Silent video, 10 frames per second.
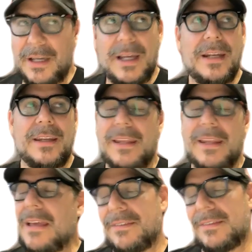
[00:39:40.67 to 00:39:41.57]
And
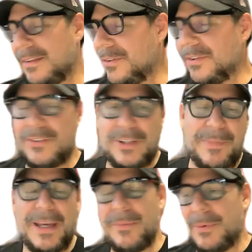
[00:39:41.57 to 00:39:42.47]
yes, there's
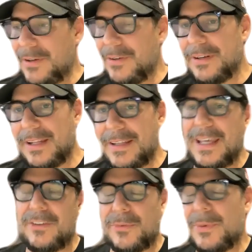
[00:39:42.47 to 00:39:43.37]
debate whether the
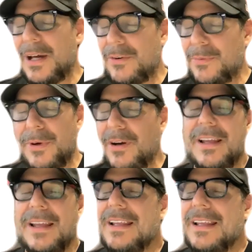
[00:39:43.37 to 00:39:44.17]
data is right or wrong.